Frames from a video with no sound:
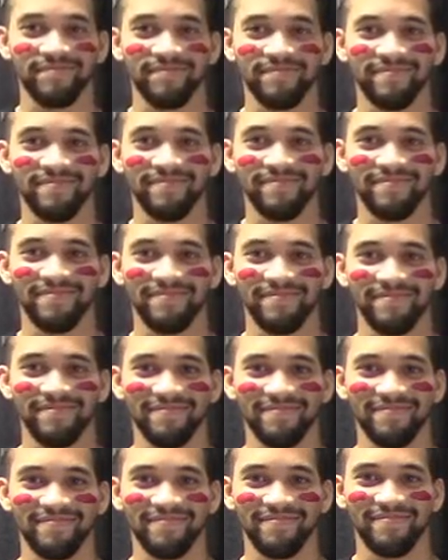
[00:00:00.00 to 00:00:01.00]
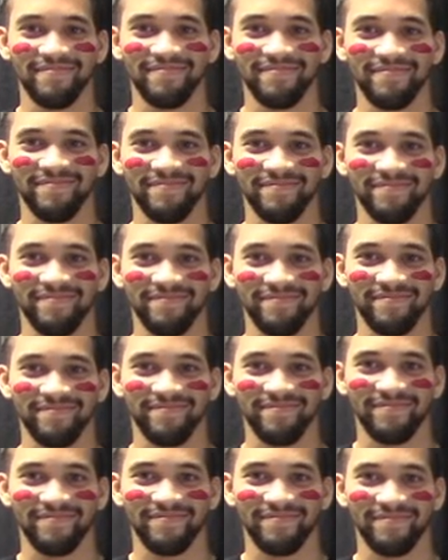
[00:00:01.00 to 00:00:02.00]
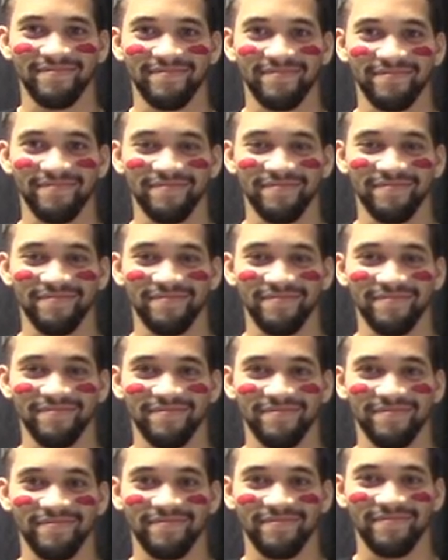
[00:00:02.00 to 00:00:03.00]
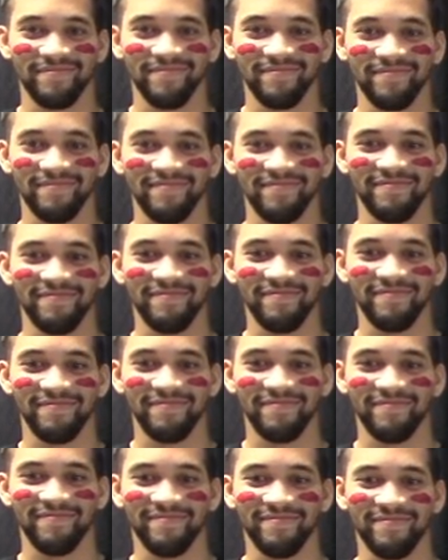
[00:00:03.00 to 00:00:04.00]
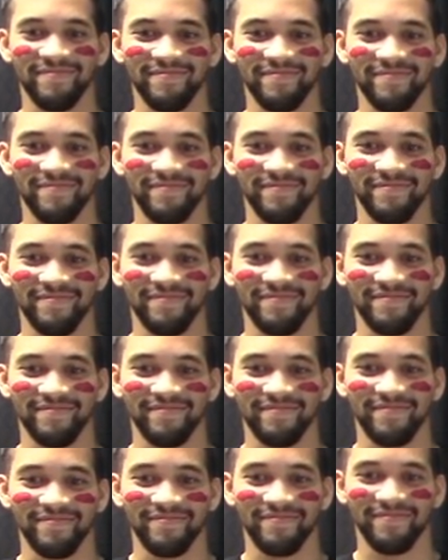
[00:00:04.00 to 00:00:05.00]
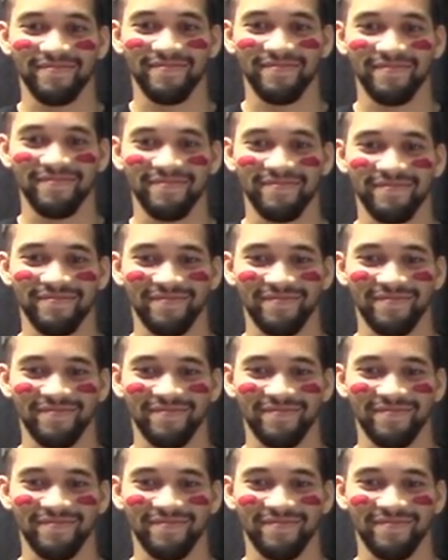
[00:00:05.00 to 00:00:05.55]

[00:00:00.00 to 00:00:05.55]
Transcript: The person shown says nothing.